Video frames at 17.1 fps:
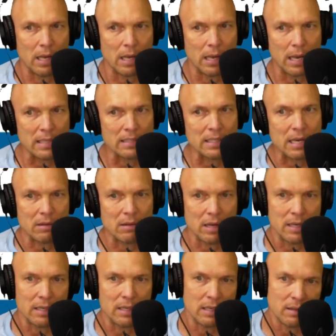As
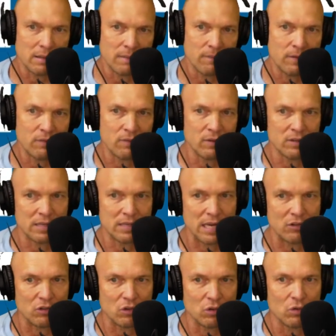outlined in the FIFA
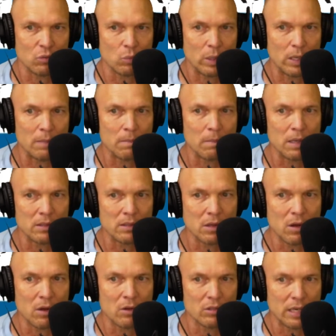statutes, we must
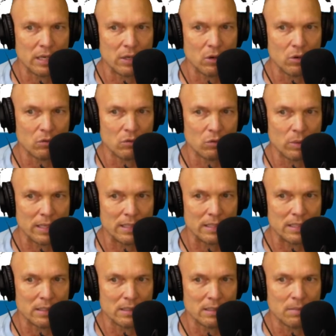all say no to
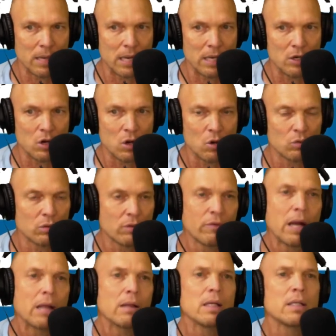racism and no to
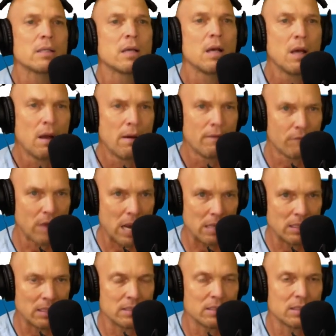violence.
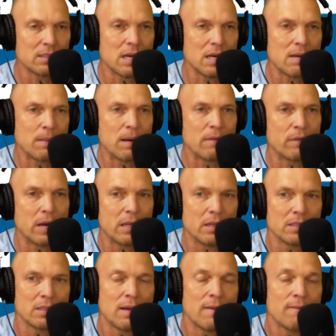Violence. Let's talk about
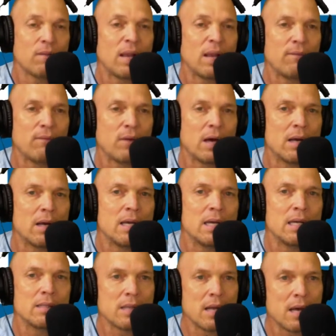violence. FIFA
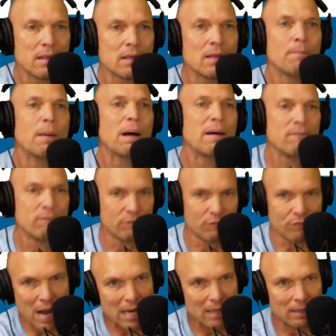is nothing but
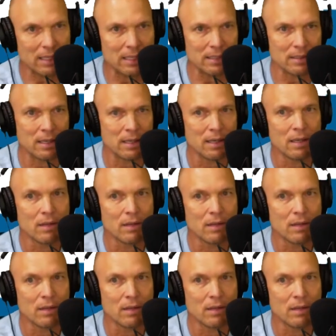violent.